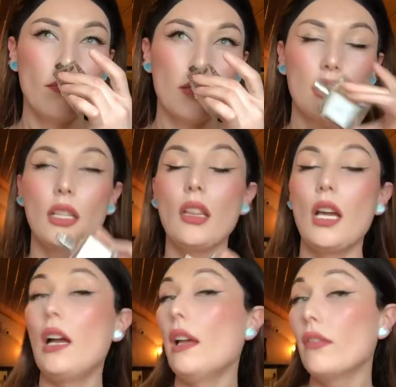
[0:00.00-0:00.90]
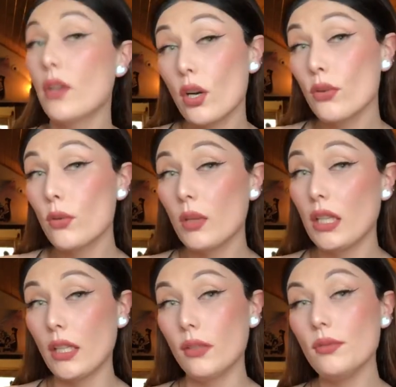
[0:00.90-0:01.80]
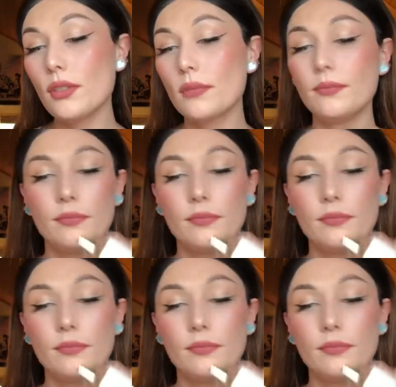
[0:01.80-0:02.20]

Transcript: It's a lot heavier on the woody notes.